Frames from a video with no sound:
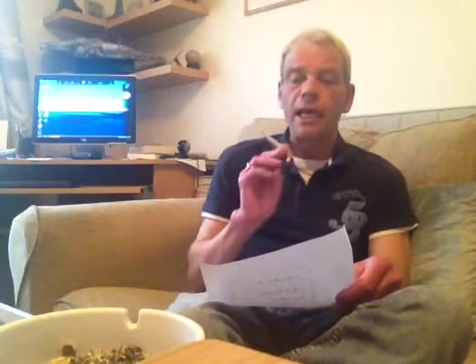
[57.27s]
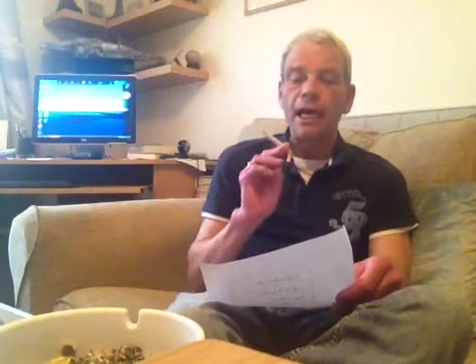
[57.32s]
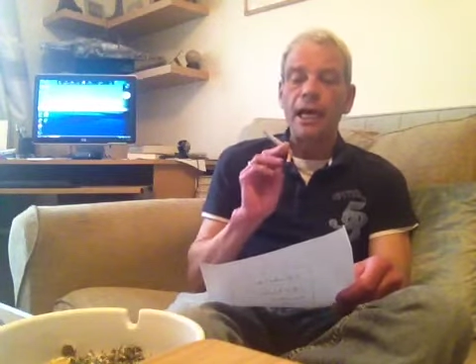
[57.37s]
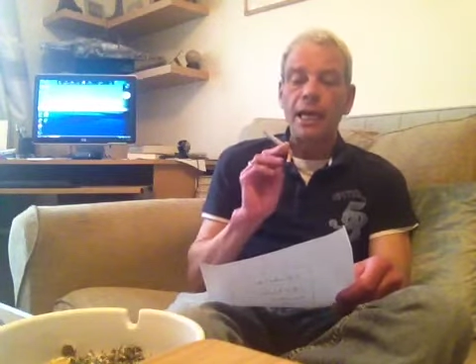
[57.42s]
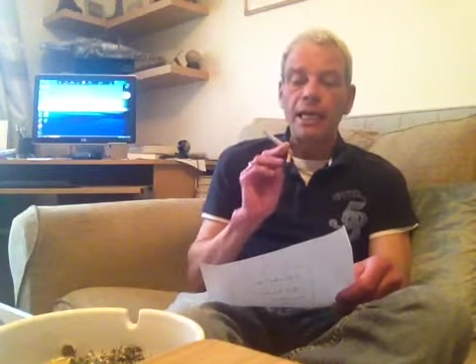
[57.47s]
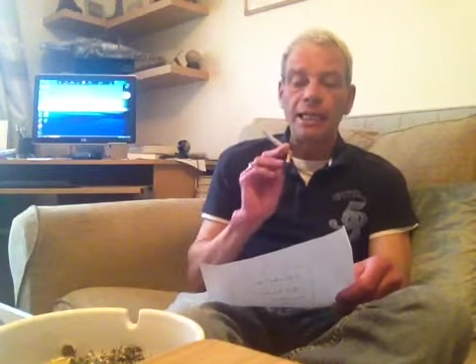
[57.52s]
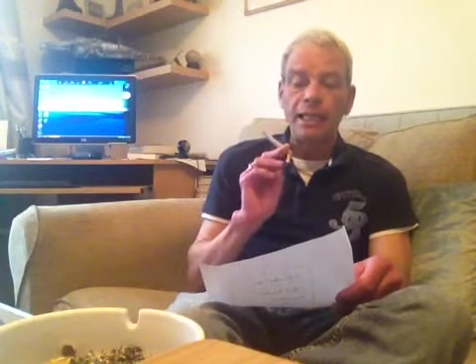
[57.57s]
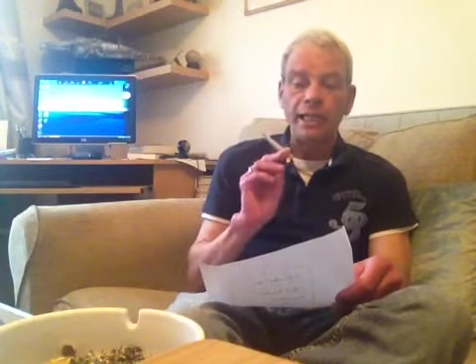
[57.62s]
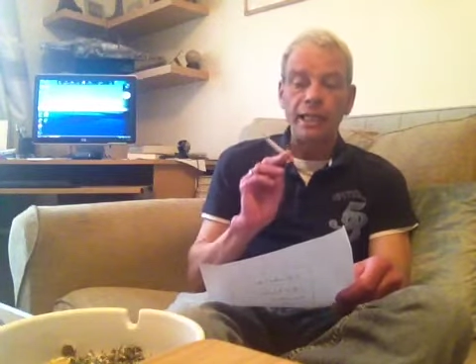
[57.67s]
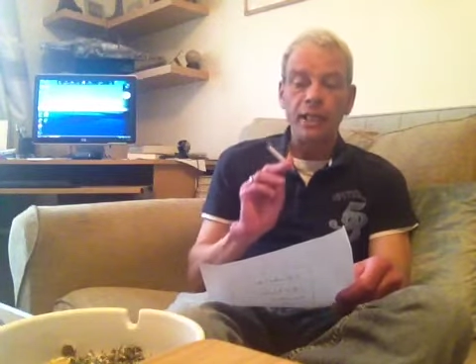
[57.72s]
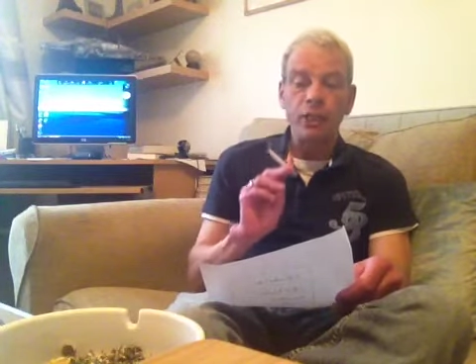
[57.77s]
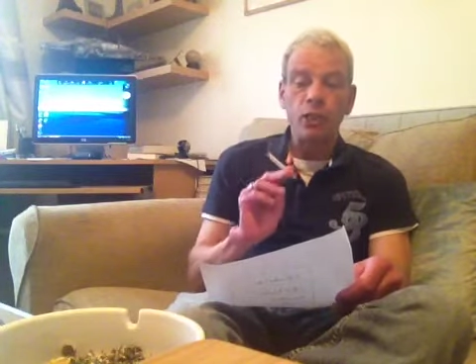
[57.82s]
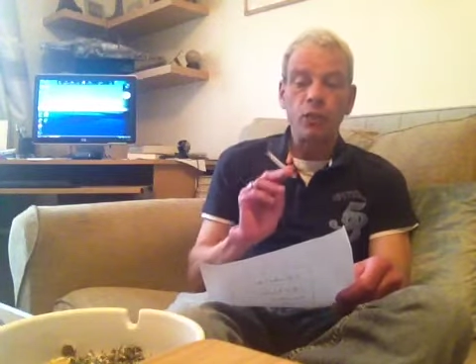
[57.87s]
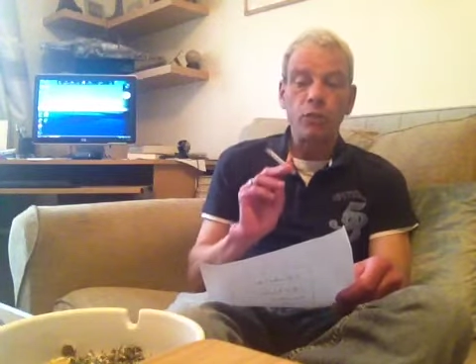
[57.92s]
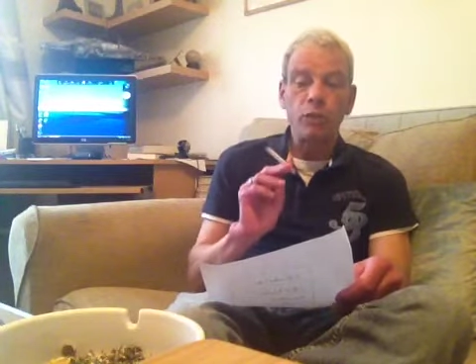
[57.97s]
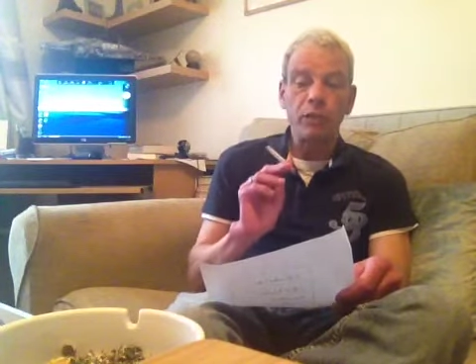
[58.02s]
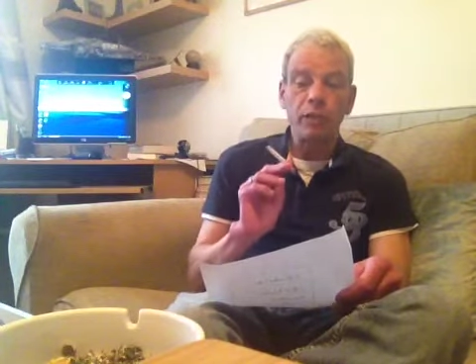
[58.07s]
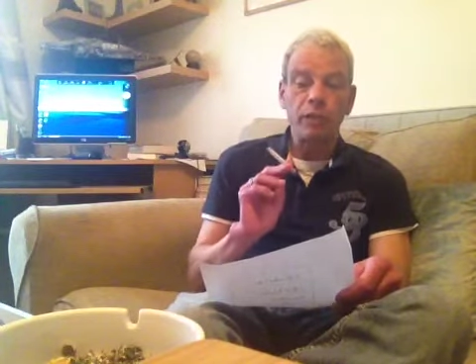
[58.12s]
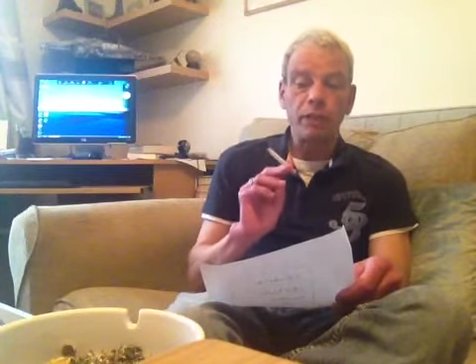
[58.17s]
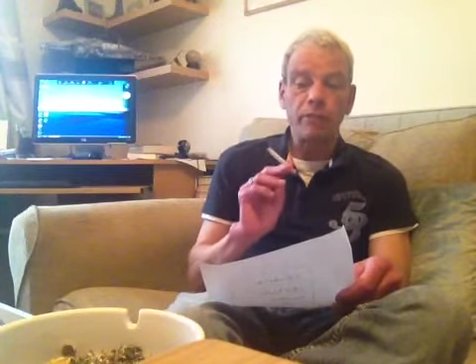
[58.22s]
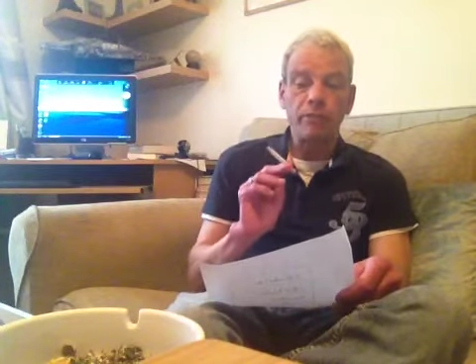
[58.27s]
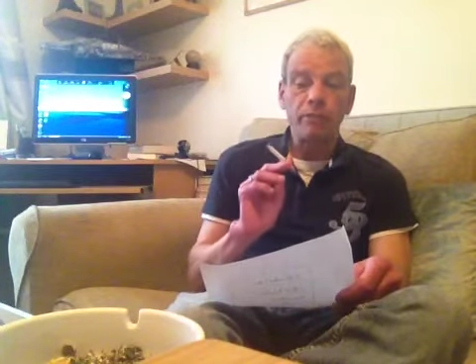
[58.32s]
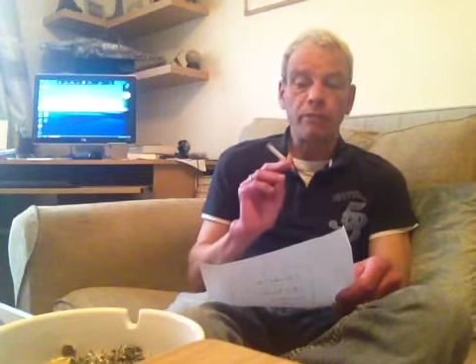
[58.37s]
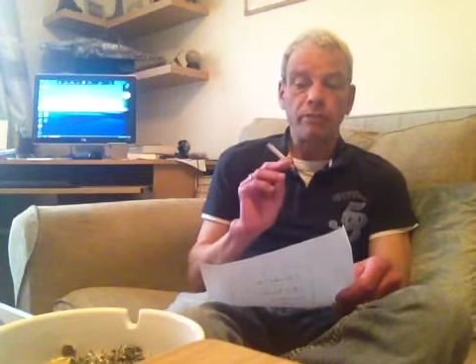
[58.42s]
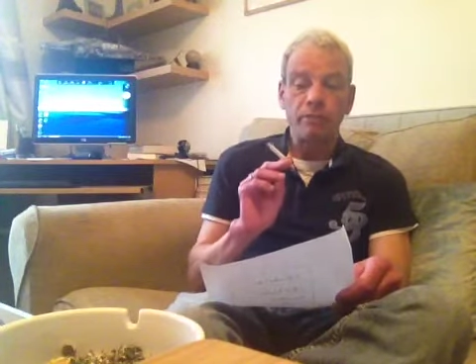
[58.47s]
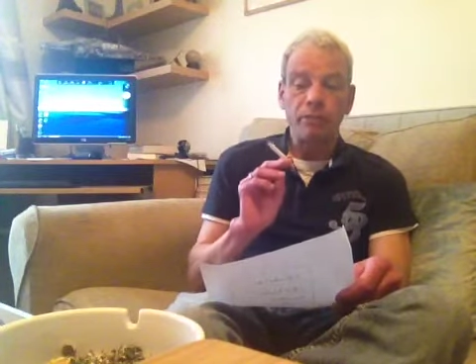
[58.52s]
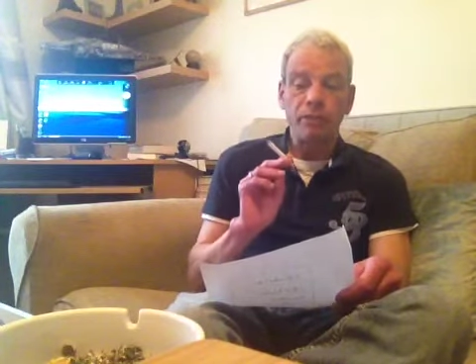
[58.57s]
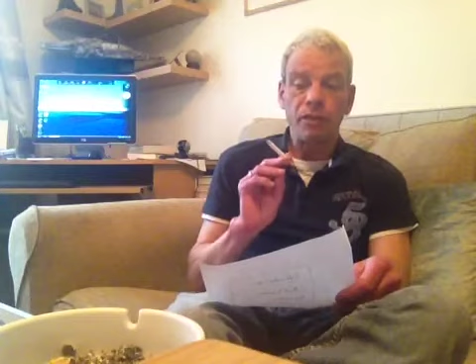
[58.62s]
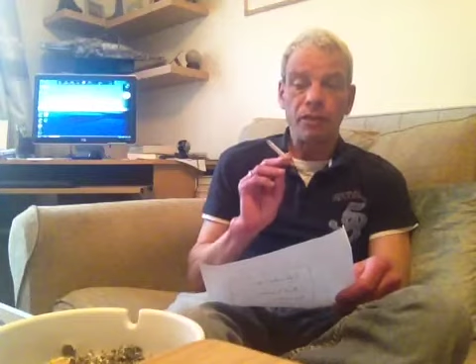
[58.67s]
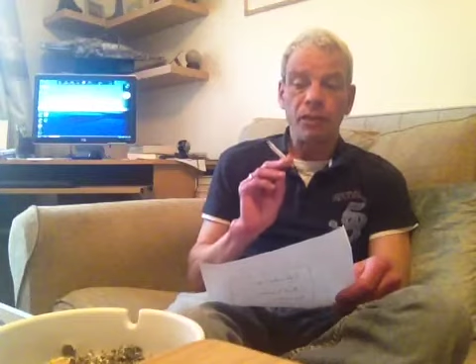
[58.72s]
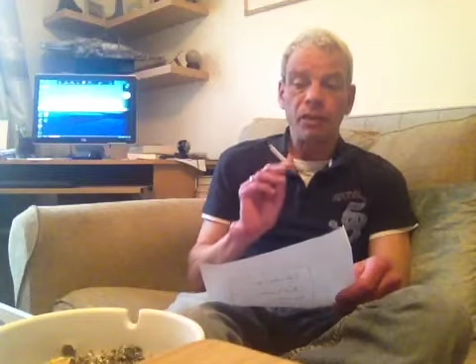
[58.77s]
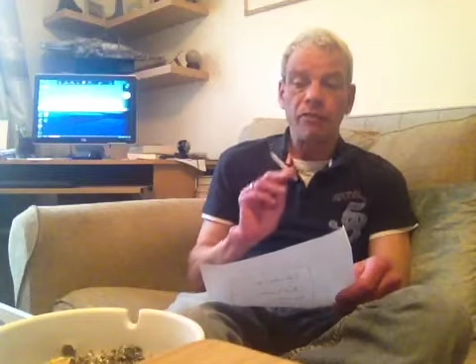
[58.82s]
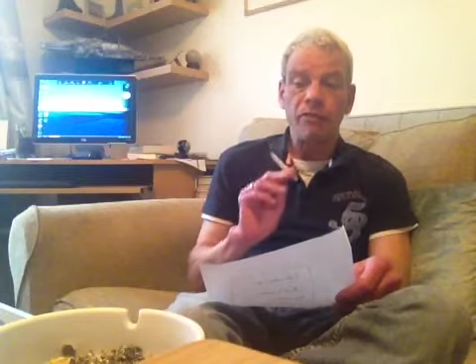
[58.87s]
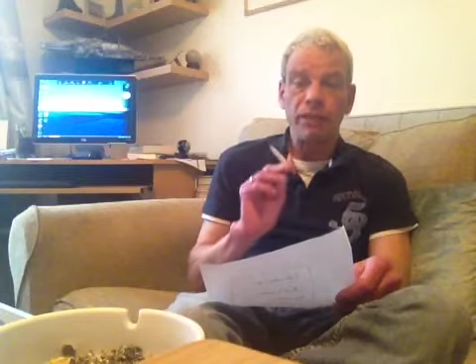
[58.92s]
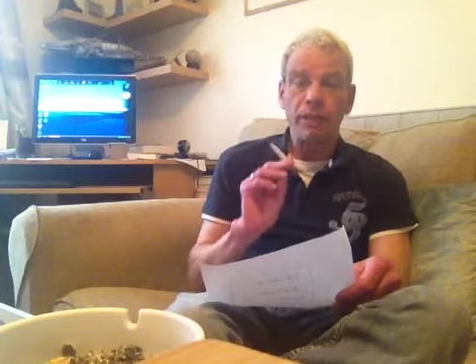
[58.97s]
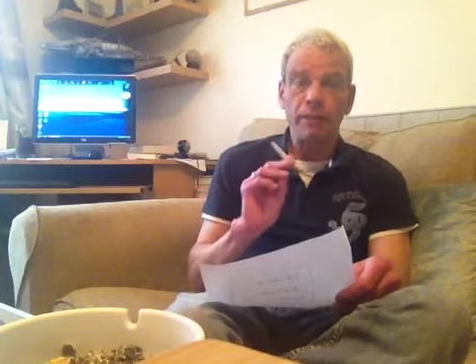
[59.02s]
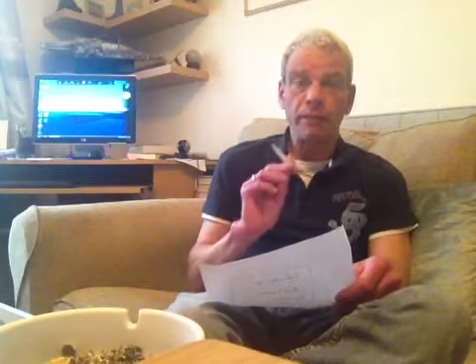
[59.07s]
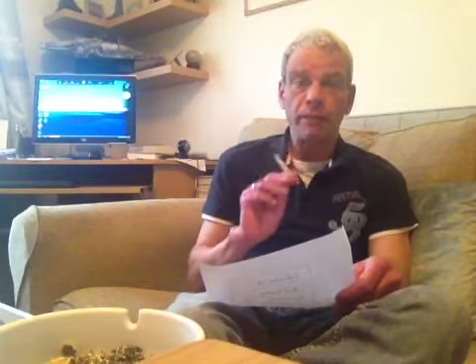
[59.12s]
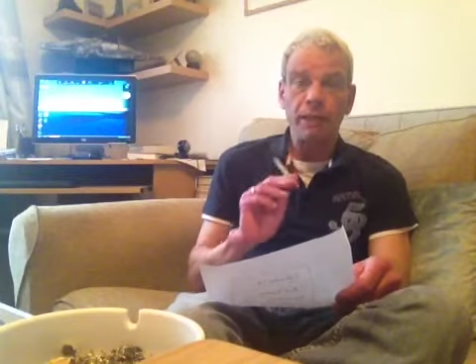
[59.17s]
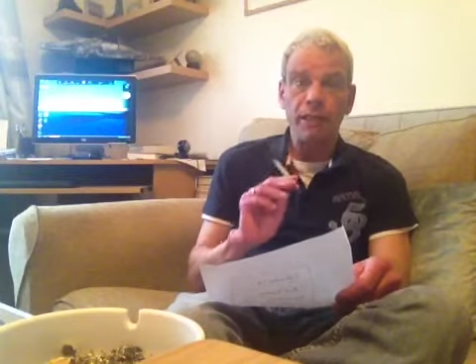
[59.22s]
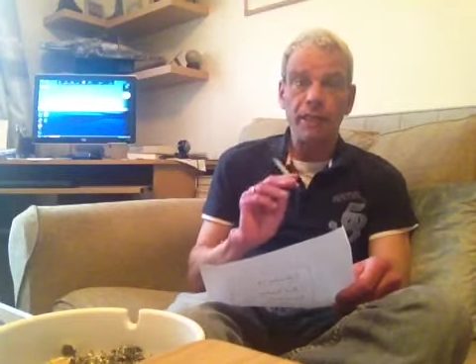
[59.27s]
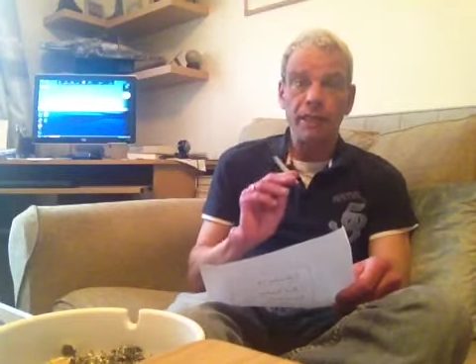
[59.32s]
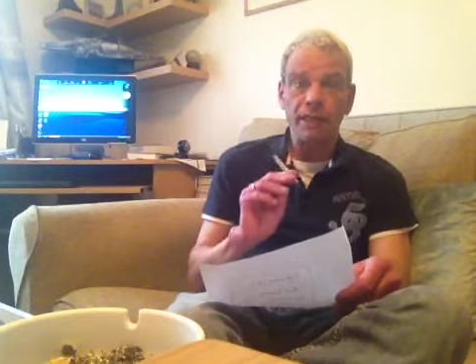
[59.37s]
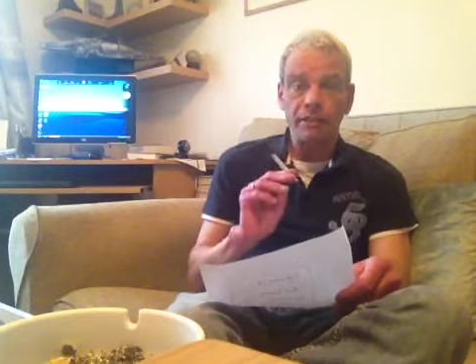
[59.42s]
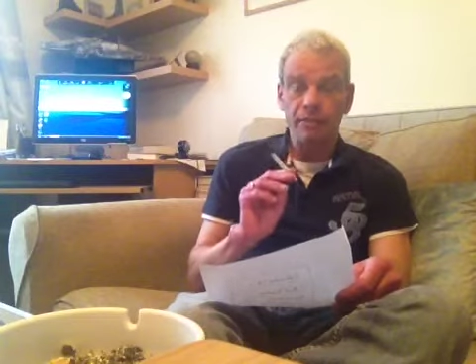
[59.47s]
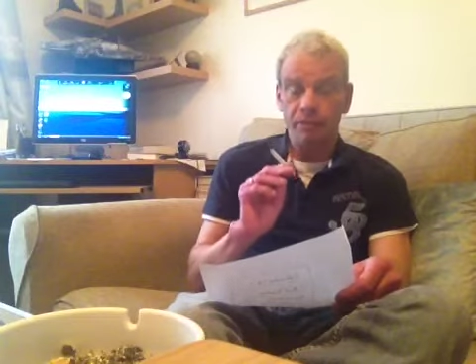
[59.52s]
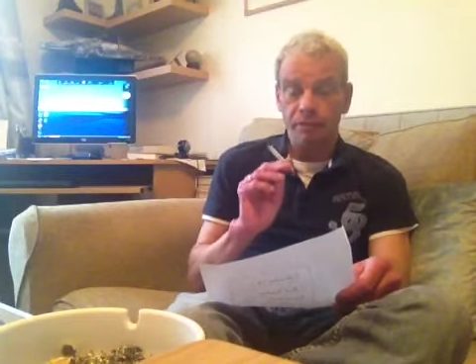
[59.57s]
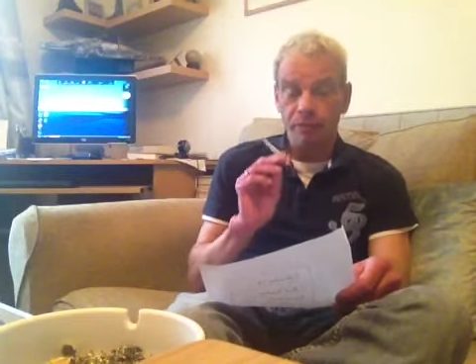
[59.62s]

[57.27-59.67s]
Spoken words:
and each one of them I recommend